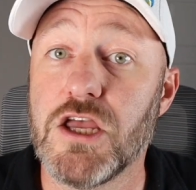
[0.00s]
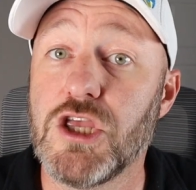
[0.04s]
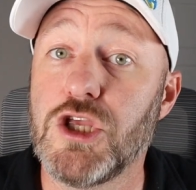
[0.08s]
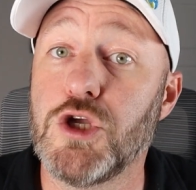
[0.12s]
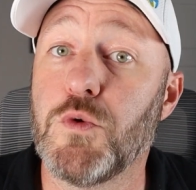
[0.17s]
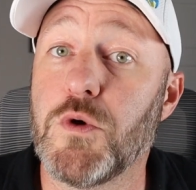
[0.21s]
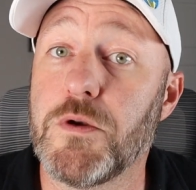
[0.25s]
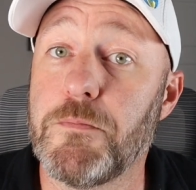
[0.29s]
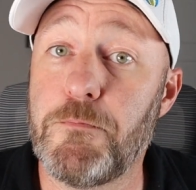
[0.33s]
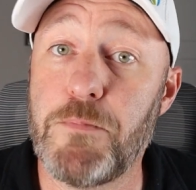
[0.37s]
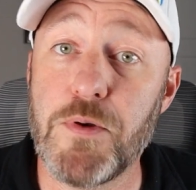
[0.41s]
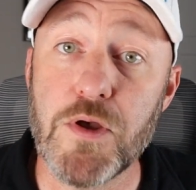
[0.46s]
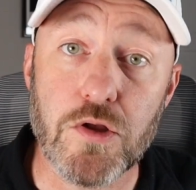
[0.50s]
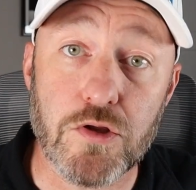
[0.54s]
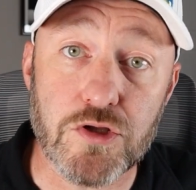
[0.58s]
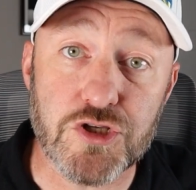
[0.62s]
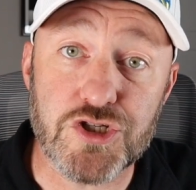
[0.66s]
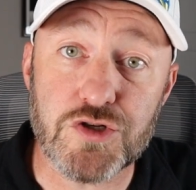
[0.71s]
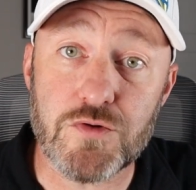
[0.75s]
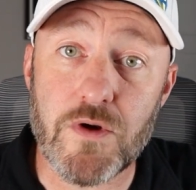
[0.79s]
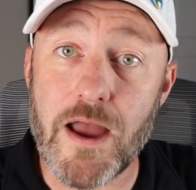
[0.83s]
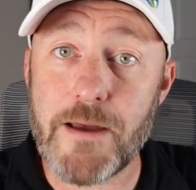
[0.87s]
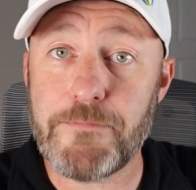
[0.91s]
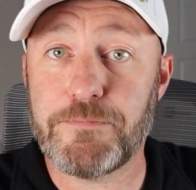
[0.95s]
You would
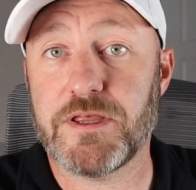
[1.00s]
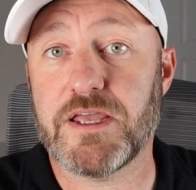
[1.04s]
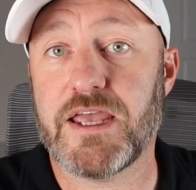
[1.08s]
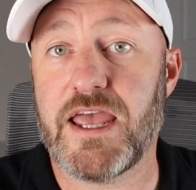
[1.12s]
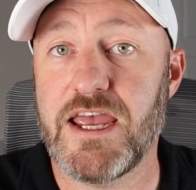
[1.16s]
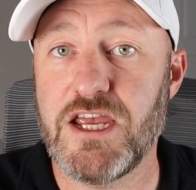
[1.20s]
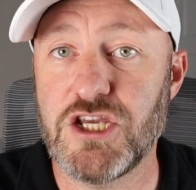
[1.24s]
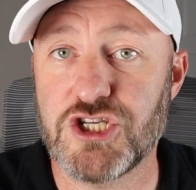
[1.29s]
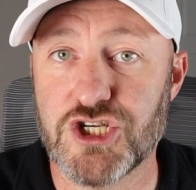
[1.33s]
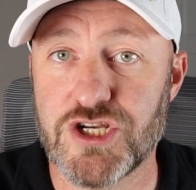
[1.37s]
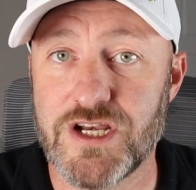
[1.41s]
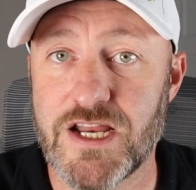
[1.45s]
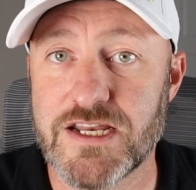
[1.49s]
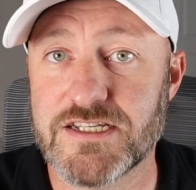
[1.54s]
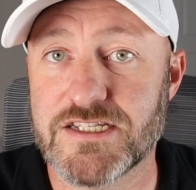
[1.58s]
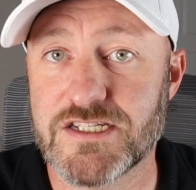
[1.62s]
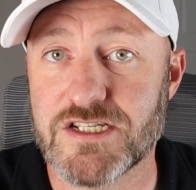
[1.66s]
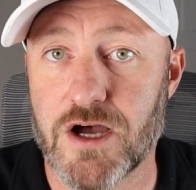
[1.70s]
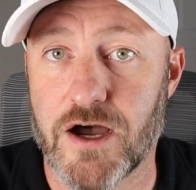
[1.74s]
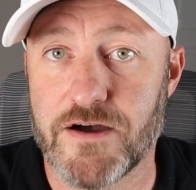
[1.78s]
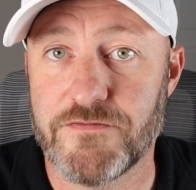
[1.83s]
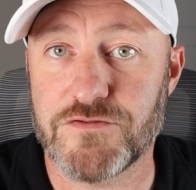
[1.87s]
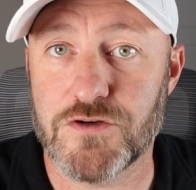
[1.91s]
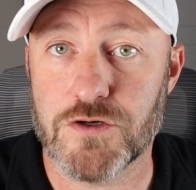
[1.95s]
build your application in
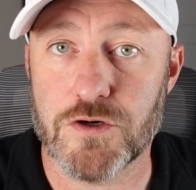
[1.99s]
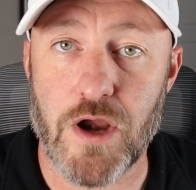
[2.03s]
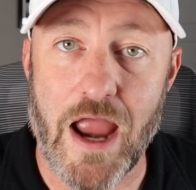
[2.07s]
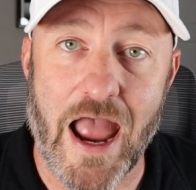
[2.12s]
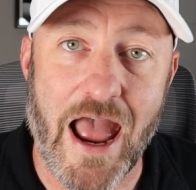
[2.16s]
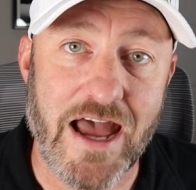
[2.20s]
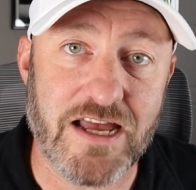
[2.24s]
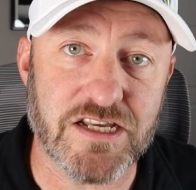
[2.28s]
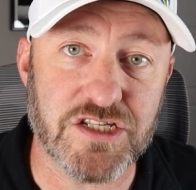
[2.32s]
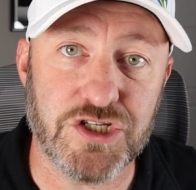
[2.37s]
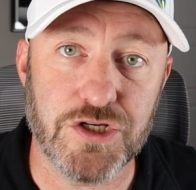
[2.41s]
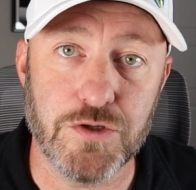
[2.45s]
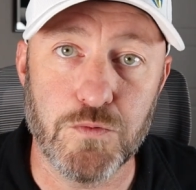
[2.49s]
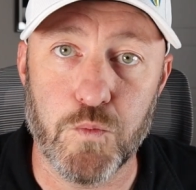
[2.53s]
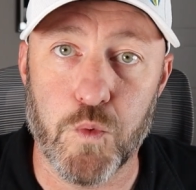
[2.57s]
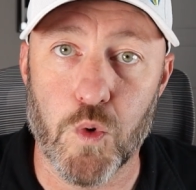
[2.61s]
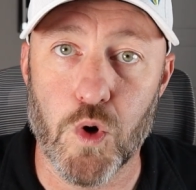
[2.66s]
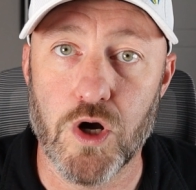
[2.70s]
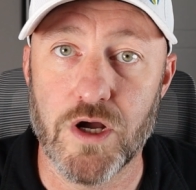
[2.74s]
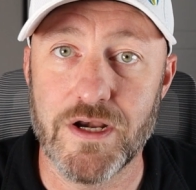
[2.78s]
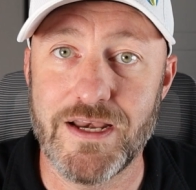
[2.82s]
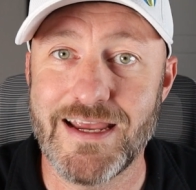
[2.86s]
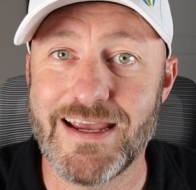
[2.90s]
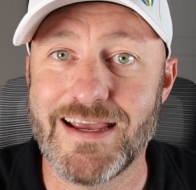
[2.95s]
Softr as you
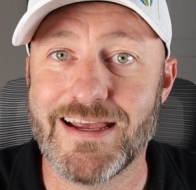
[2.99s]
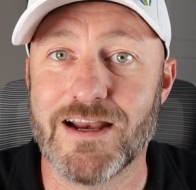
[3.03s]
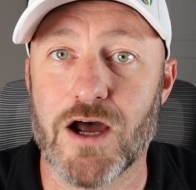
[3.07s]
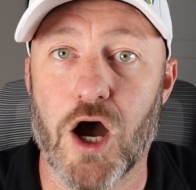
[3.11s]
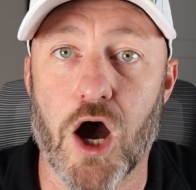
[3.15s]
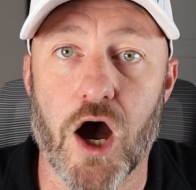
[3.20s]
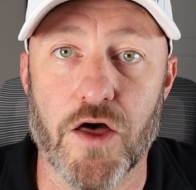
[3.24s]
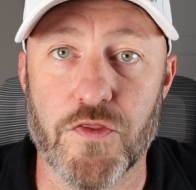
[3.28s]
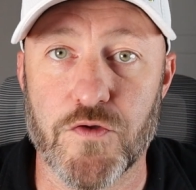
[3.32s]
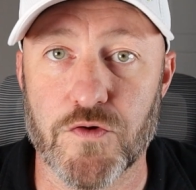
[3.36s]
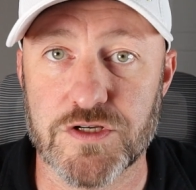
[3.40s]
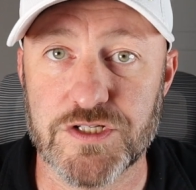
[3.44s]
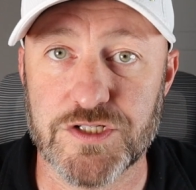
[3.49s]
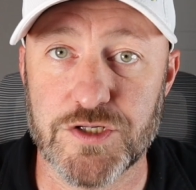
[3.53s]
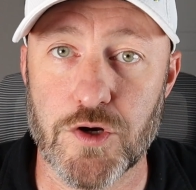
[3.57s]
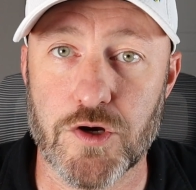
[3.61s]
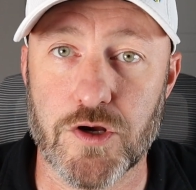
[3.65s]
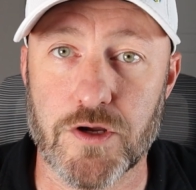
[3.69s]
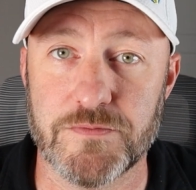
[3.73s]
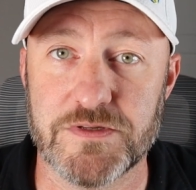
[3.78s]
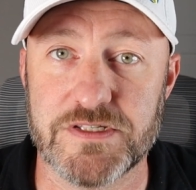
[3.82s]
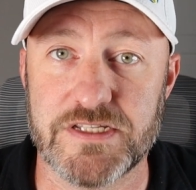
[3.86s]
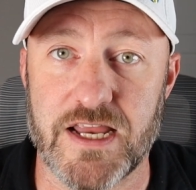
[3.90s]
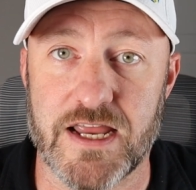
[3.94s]
would in other
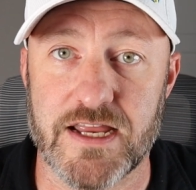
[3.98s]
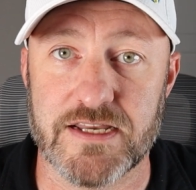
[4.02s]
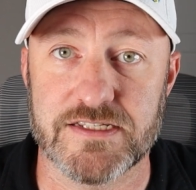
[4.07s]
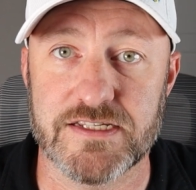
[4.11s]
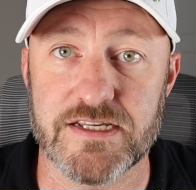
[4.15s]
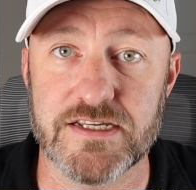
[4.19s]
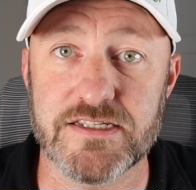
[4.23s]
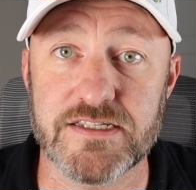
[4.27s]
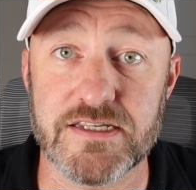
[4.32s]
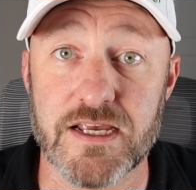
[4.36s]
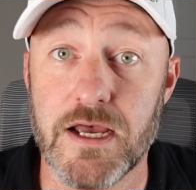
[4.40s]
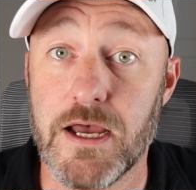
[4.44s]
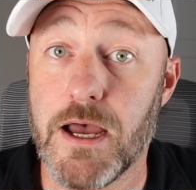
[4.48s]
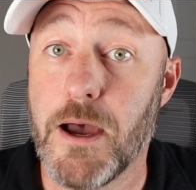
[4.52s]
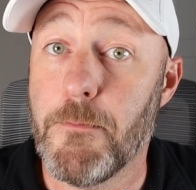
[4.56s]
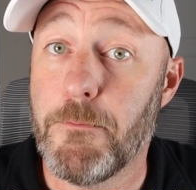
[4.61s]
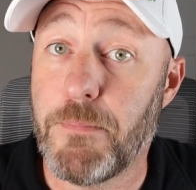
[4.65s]
circumstances,